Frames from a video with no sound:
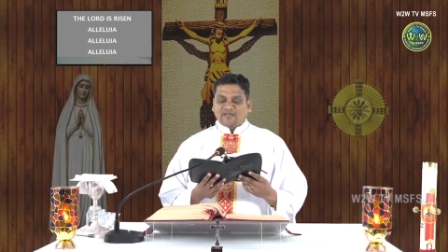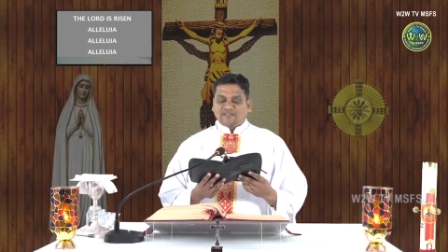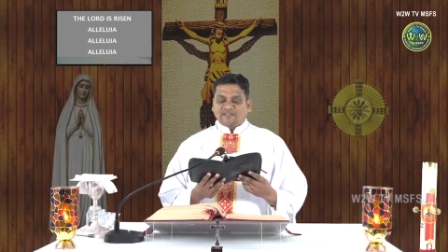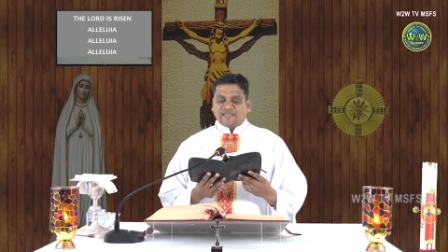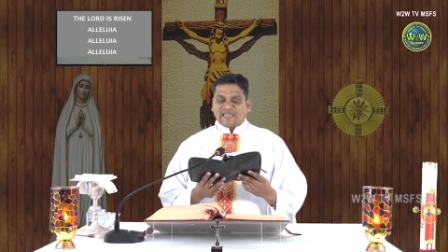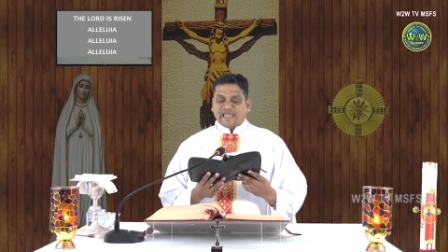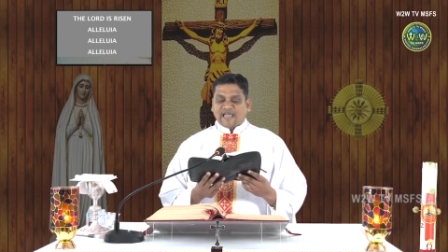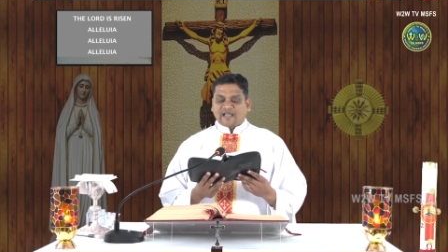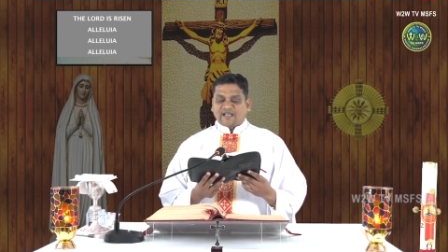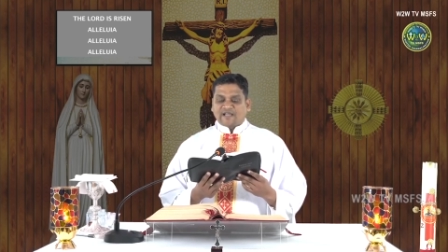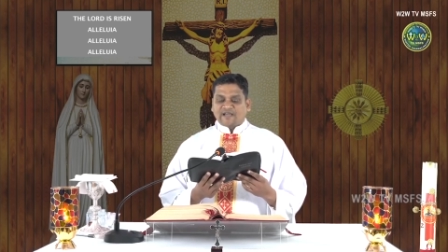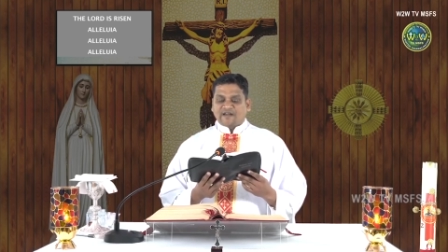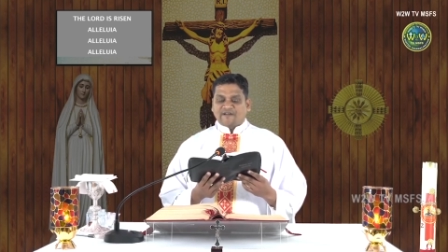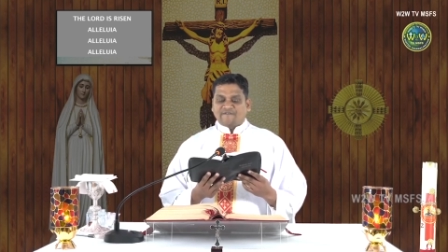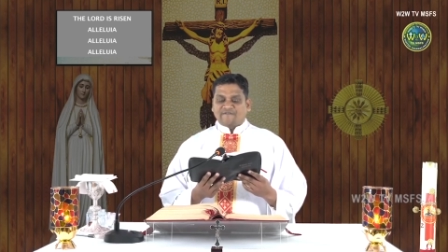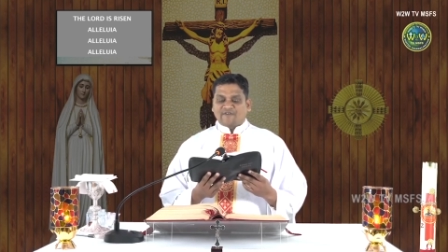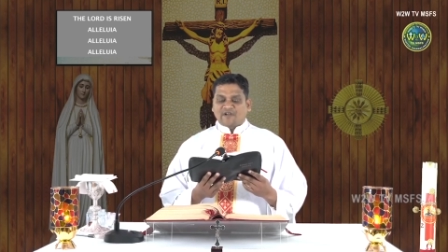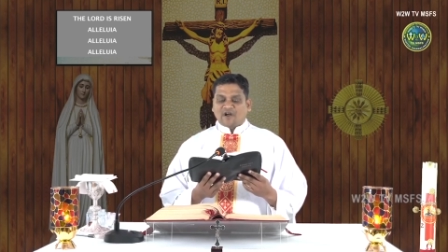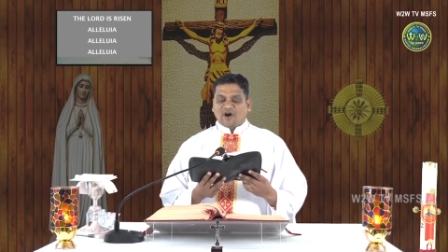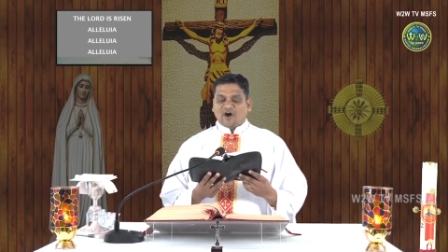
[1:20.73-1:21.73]
The anger
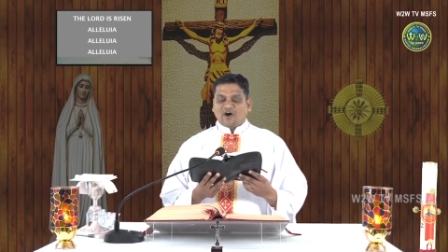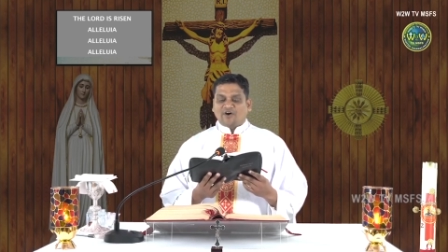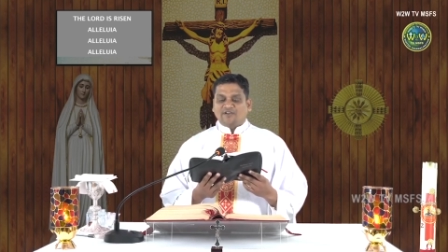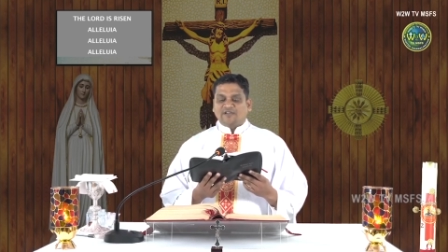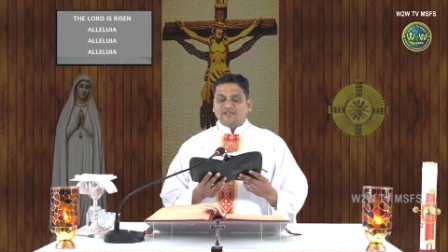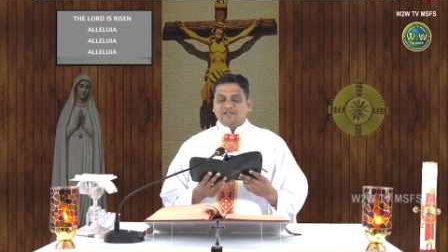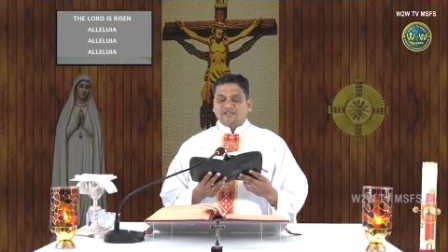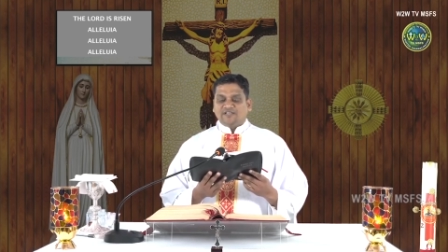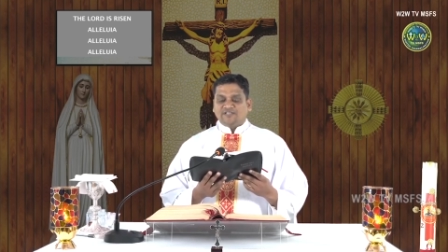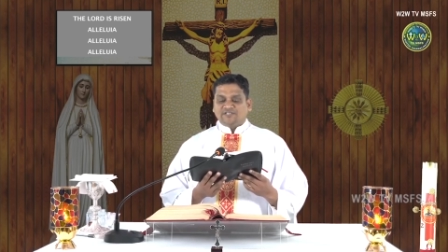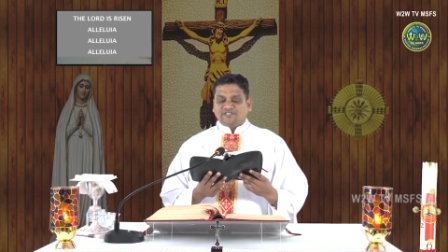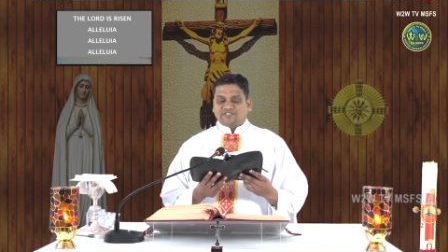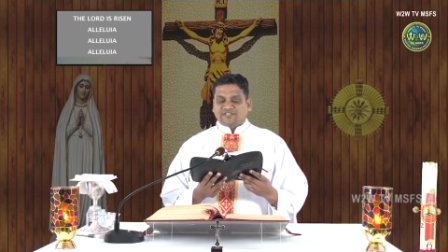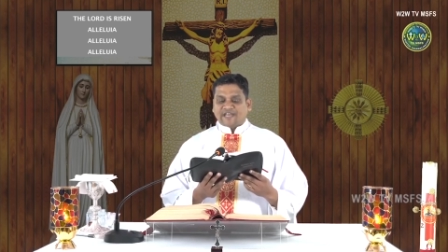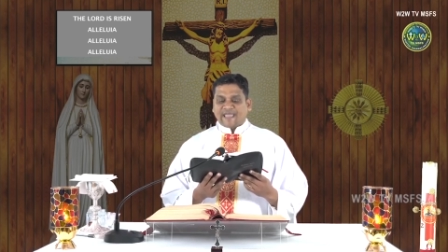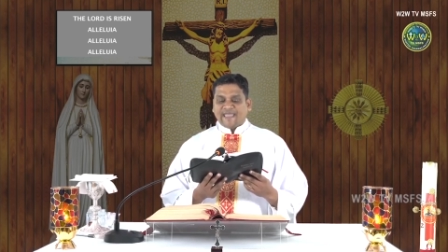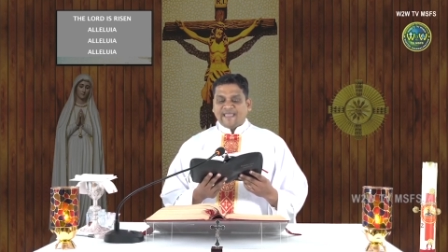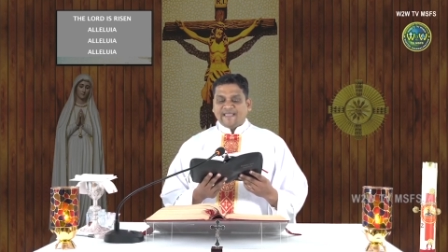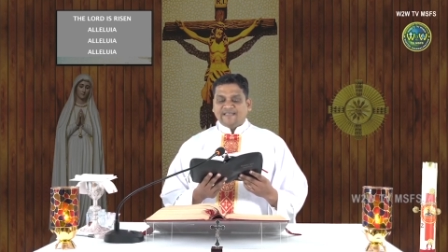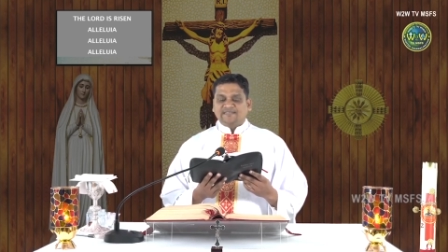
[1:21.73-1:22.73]
of God
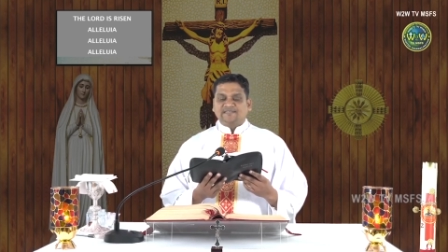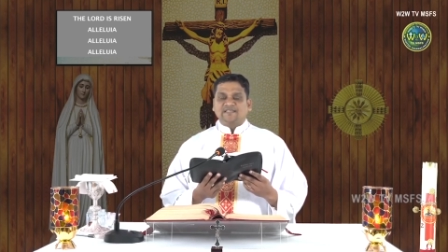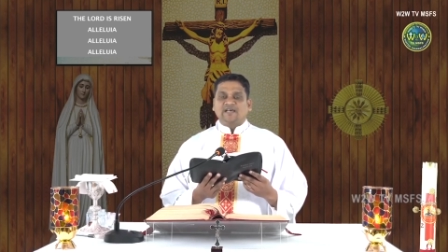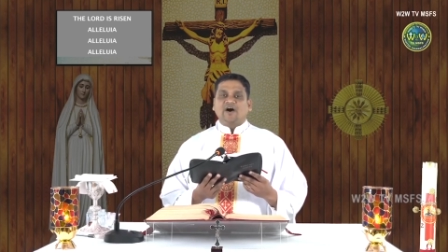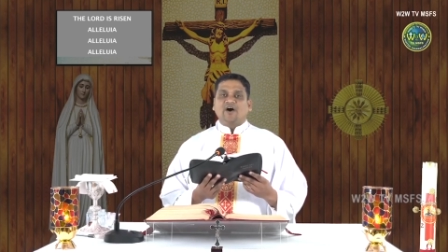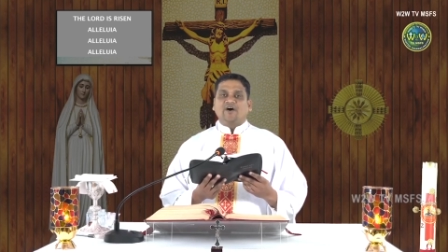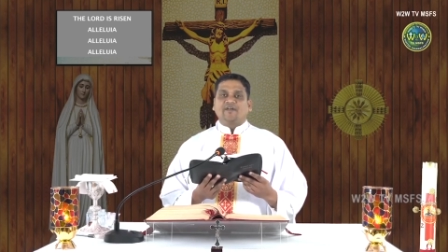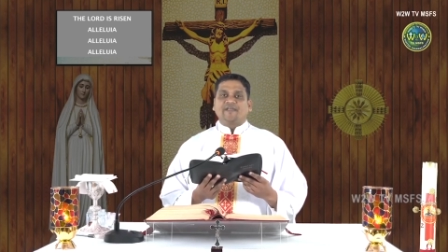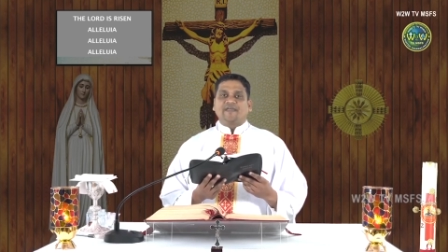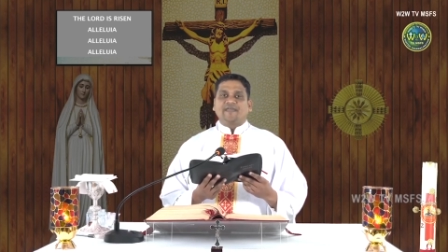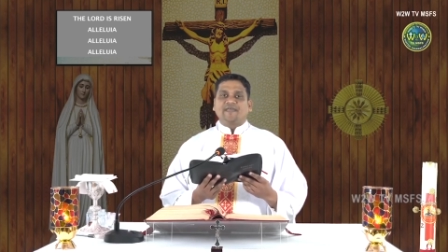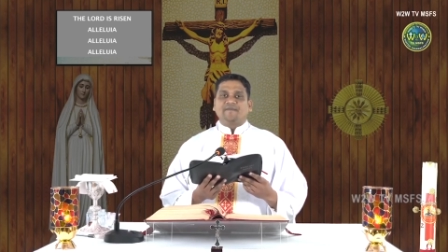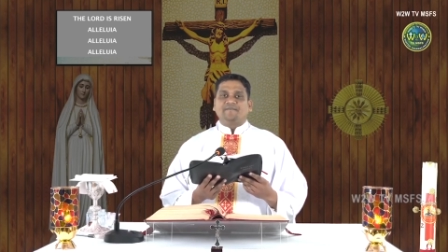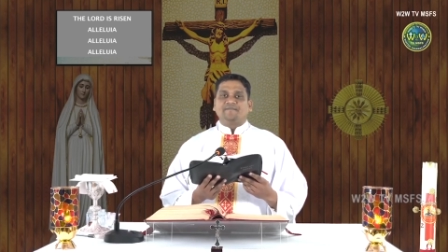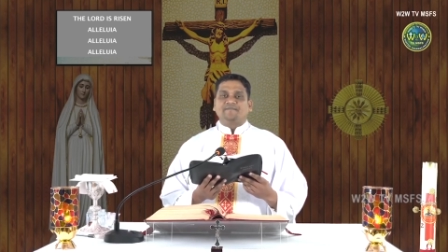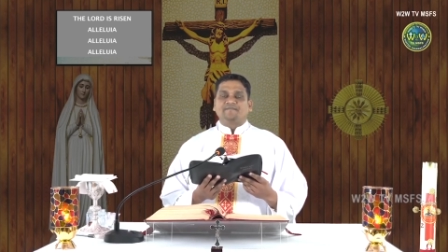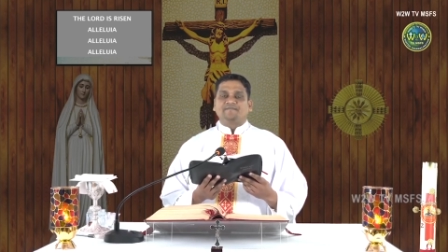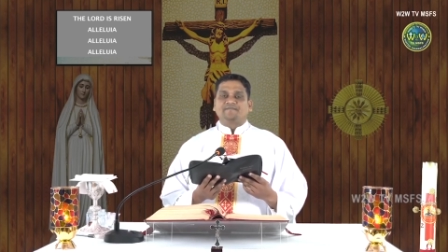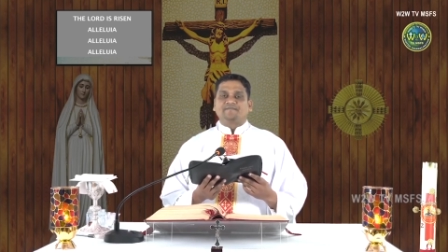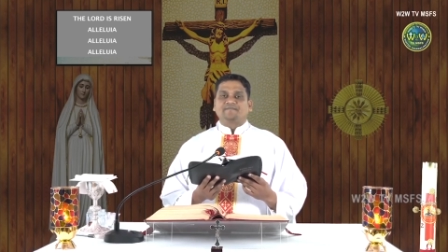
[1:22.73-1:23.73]
stays on
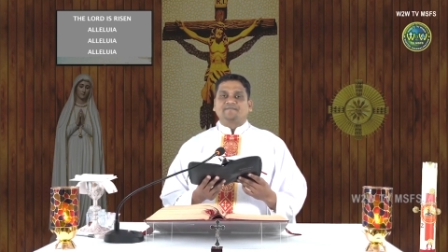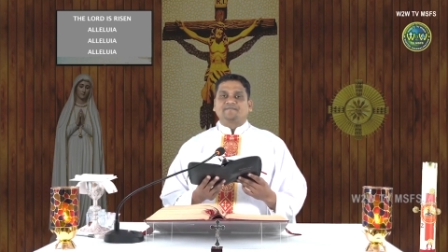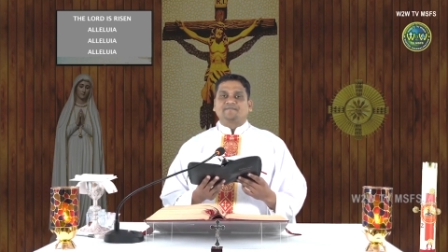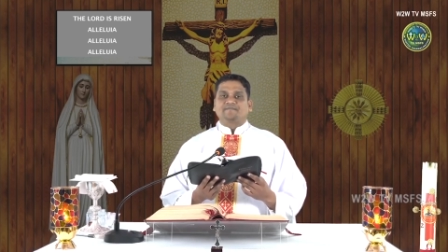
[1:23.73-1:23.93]
him."